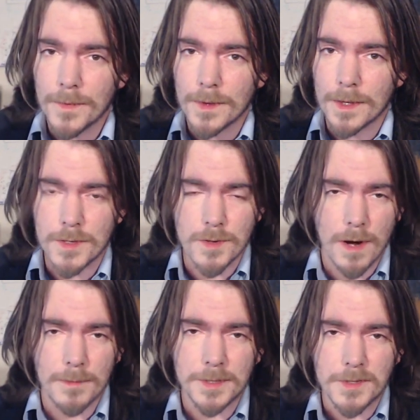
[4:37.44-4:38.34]
the
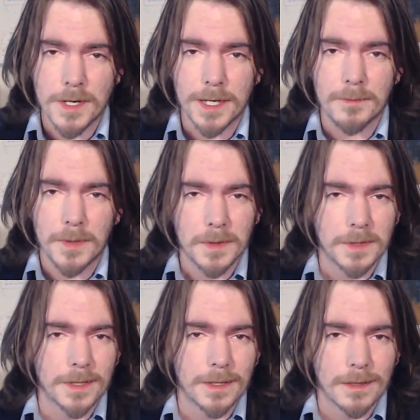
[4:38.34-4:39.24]
drama train
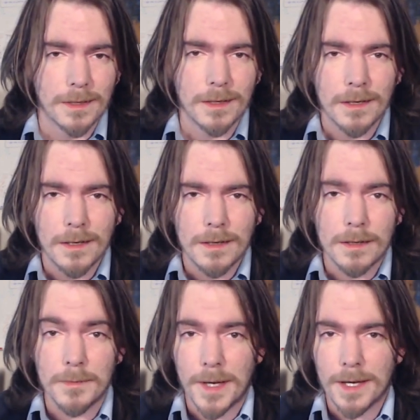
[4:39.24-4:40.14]
pulled in.
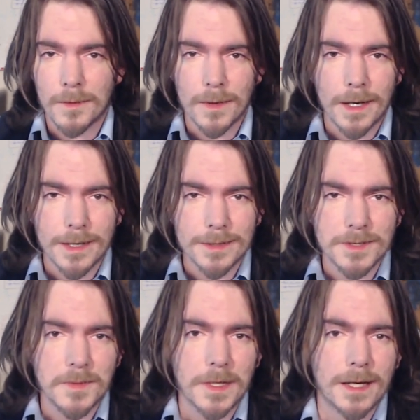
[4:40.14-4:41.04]
The
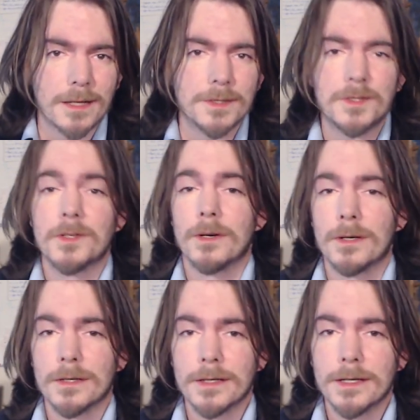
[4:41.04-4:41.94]
bandwagons began
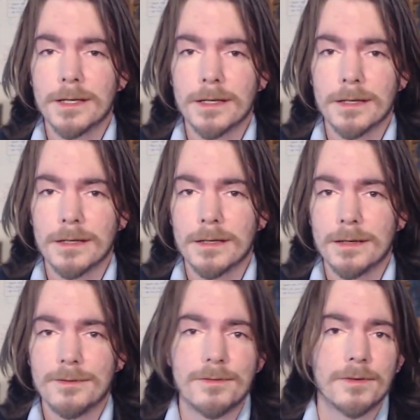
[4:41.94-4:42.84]
circling, and
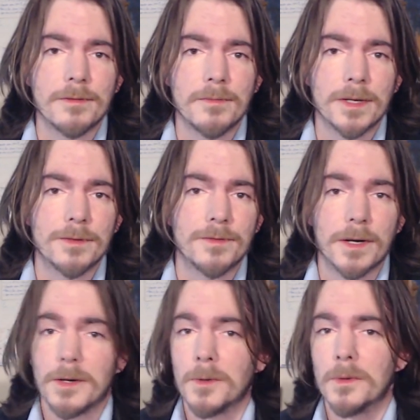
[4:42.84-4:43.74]
every
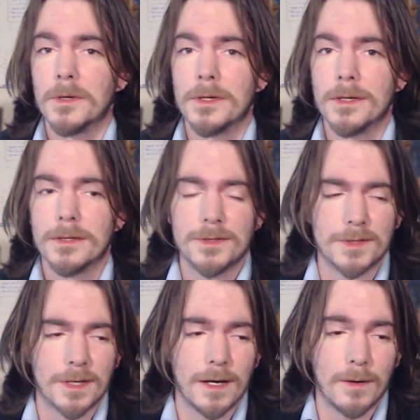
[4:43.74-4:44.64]
motherfucker worth
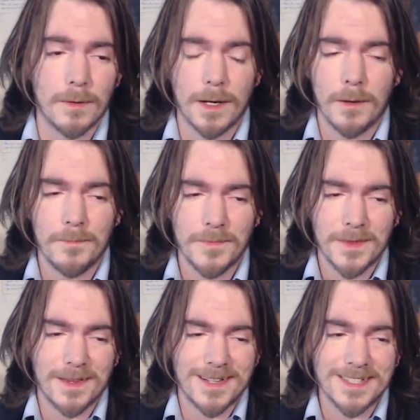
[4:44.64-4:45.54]
his,
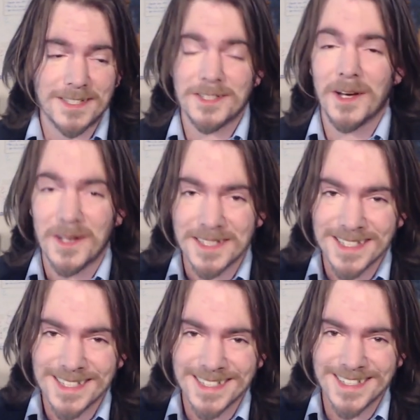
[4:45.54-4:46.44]

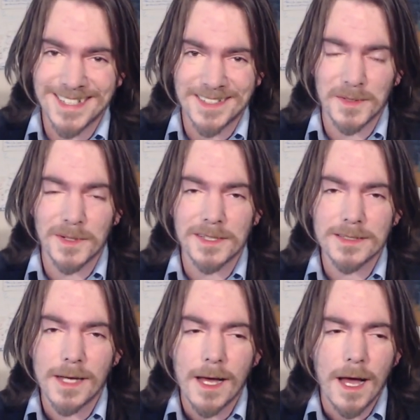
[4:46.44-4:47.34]
salt, as it
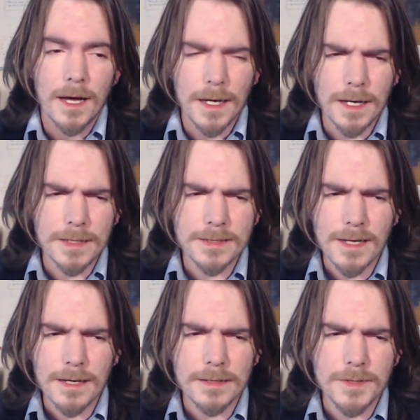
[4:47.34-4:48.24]
was,
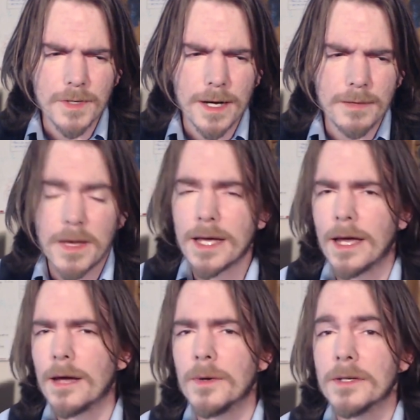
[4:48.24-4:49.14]
decided to try and make
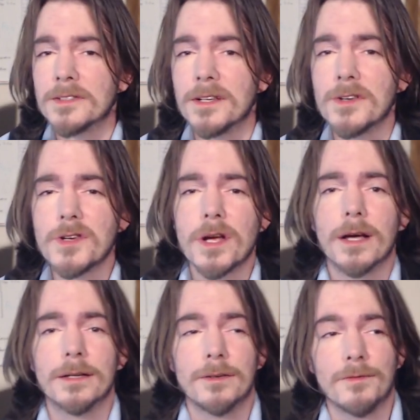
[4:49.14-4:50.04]
hay while the sun
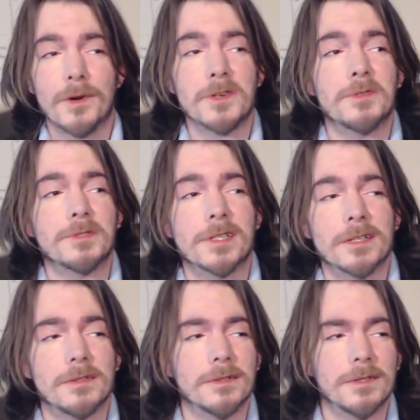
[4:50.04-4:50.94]
shined and virtue
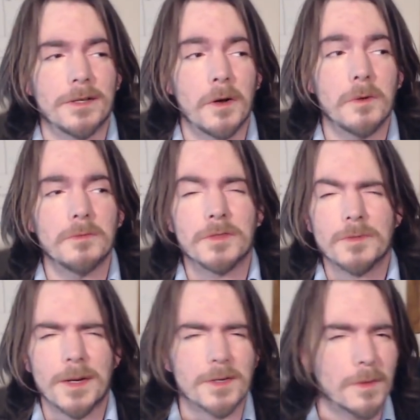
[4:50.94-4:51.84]
signal in their own
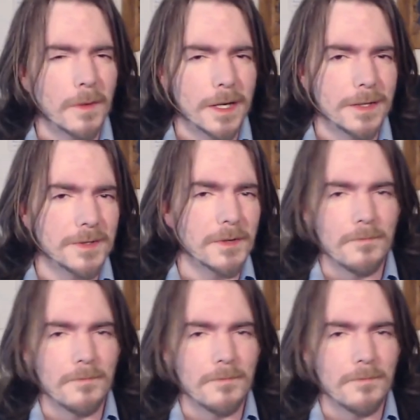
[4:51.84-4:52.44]
special ways.